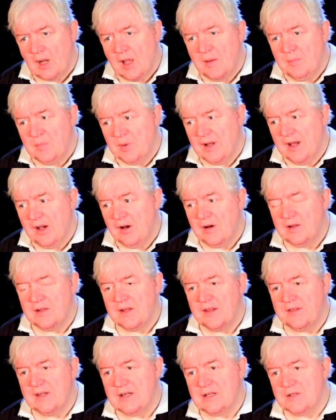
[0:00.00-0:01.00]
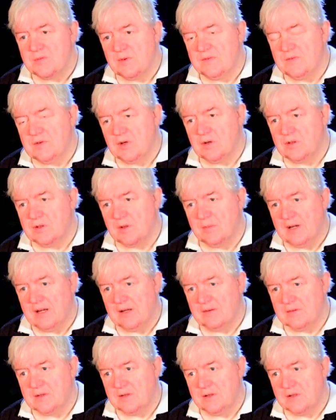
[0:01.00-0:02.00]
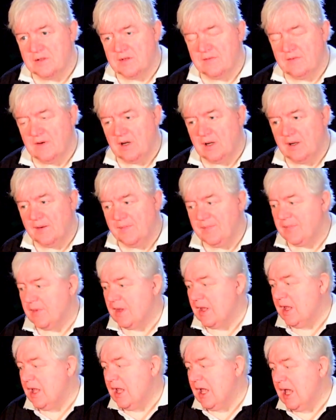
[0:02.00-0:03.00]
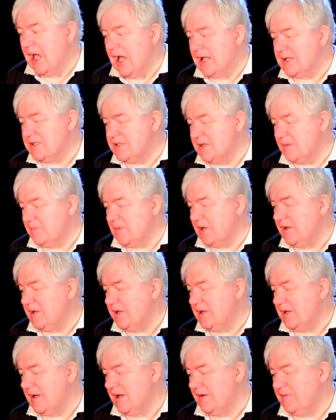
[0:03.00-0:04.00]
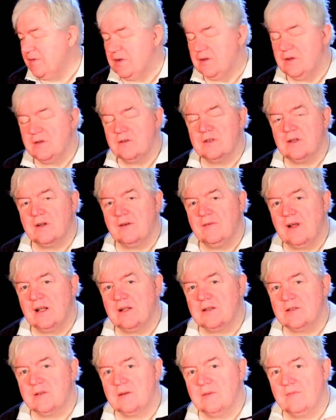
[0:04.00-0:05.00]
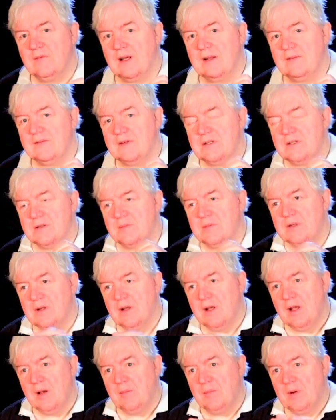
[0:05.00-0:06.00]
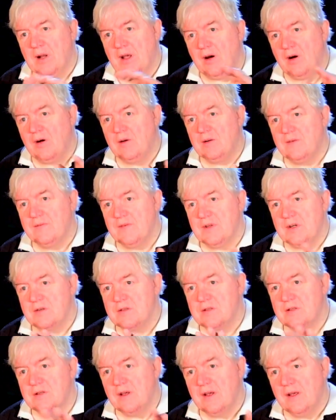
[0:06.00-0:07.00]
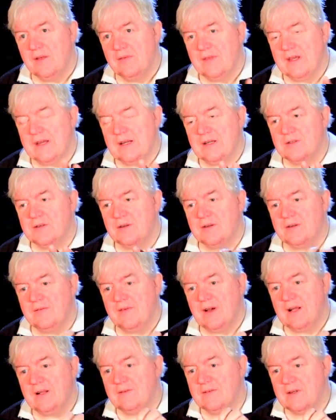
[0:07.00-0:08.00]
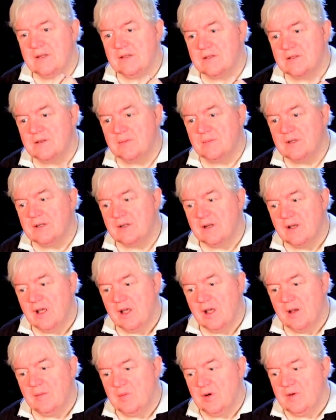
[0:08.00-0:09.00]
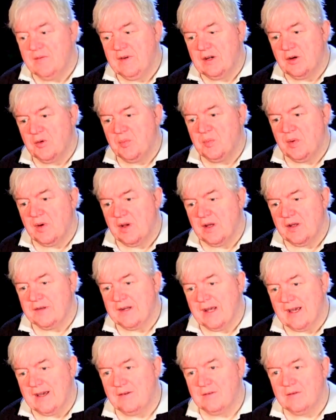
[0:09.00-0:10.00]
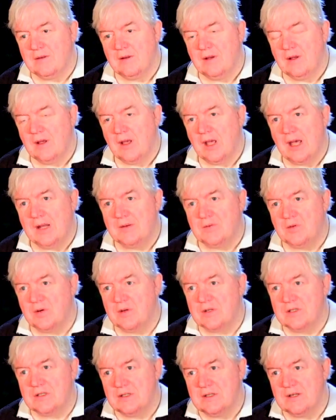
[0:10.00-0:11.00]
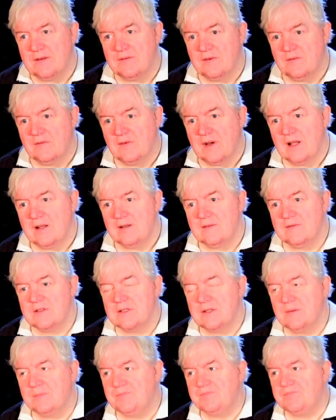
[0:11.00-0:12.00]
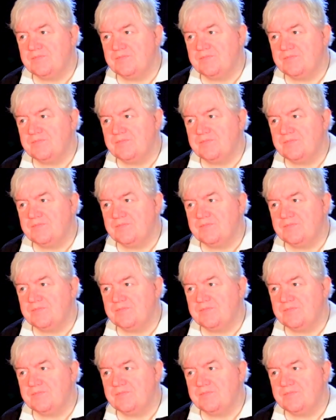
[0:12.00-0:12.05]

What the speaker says: and play all the things we've talked about thus far. And similarly, if you're using a valved instrument, play all of those things on a valved instrument, moving up or down and going to different valves.